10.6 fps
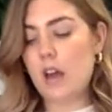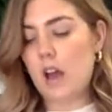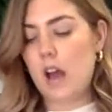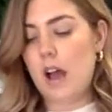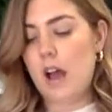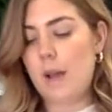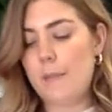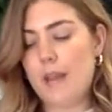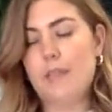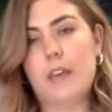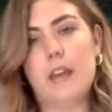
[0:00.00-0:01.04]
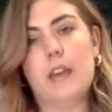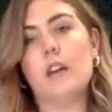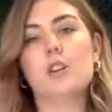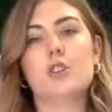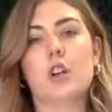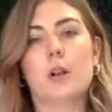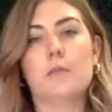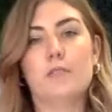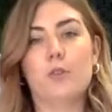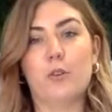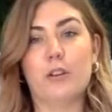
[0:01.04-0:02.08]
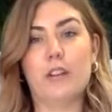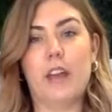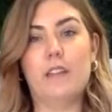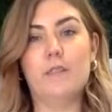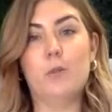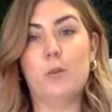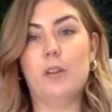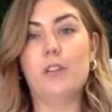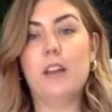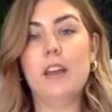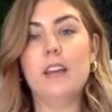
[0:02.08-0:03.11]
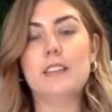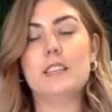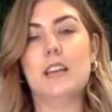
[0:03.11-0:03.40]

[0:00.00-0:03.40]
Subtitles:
And then a sharp floral knife will be great.